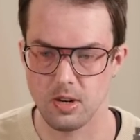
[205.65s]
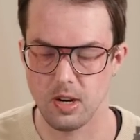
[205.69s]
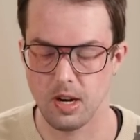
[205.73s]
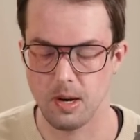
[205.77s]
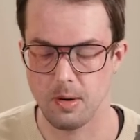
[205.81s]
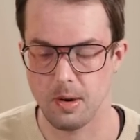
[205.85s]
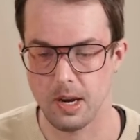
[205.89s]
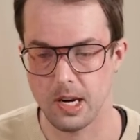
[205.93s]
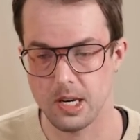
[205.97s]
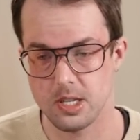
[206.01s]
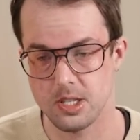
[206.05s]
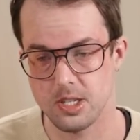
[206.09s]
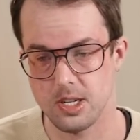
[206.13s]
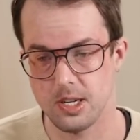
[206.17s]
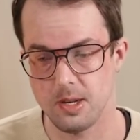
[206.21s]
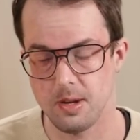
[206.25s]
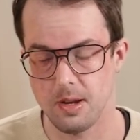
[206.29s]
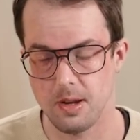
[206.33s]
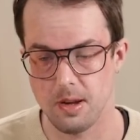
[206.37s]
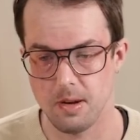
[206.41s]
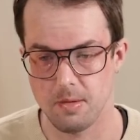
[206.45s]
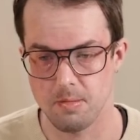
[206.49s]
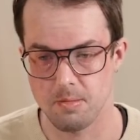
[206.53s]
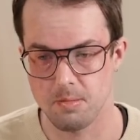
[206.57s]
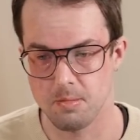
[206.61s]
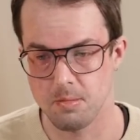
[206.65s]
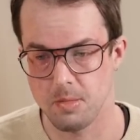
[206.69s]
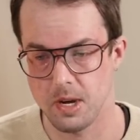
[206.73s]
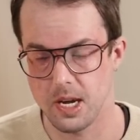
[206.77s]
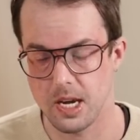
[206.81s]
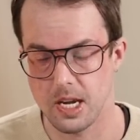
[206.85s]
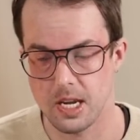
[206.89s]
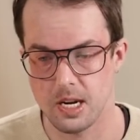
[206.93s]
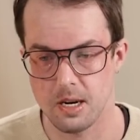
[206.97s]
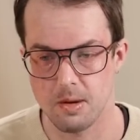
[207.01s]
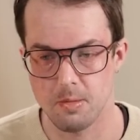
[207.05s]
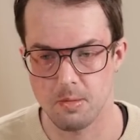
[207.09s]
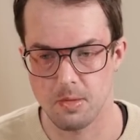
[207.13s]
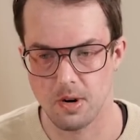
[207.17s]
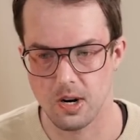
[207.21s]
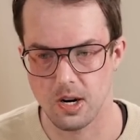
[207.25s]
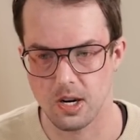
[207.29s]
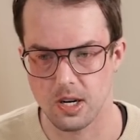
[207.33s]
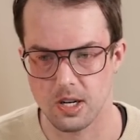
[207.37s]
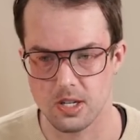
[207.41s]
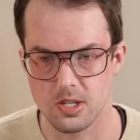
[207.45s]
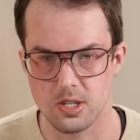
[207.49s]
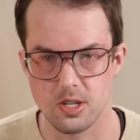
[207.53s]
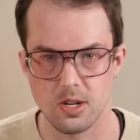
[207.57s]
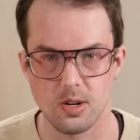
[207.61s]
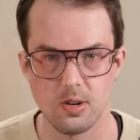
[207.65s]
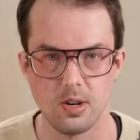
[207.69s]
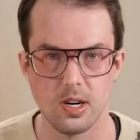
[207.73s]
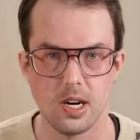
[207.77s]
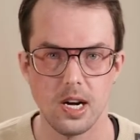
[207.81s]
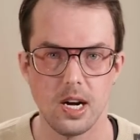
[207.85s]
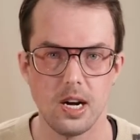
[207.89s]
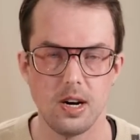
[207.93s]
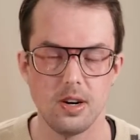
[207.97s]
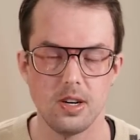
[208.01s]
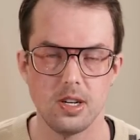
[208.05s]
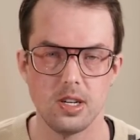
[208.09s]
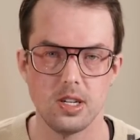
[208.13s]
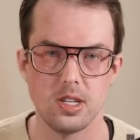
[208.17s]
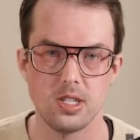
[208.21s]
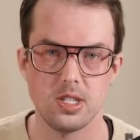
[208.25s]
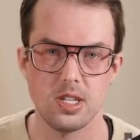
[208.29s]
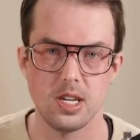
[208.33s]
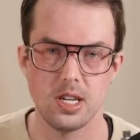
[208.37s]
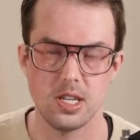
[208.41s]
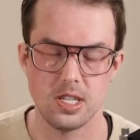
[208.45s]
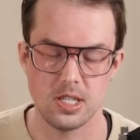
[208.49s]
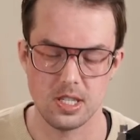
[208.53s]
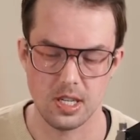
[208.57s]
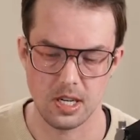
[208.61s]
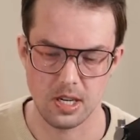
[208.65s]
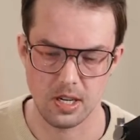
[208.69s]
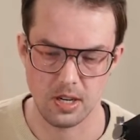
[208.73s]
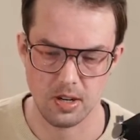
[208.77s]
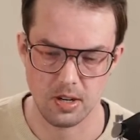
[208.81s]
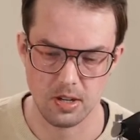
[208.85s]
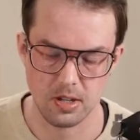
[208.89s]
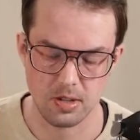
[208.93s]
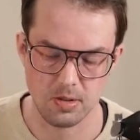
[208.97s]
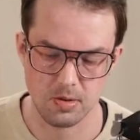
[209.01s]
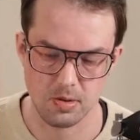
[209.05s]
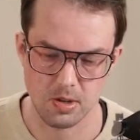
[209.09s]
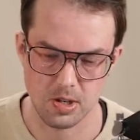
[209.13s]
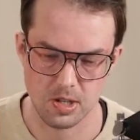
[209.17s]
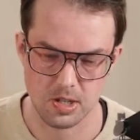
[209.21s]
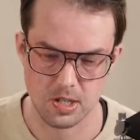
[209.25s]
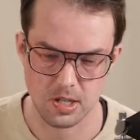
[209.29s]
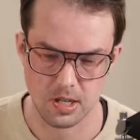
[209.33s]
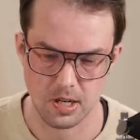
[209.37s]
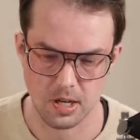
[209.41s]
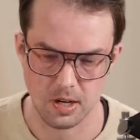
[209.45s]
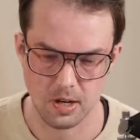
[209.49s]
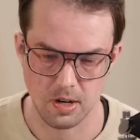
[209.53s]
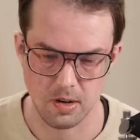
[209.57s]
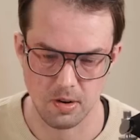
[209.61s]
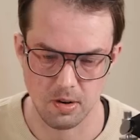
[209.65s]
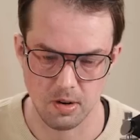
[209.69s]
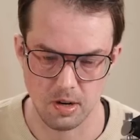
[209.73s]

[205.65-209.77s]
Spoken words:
actually making the markets go down in the sense that the altcoins are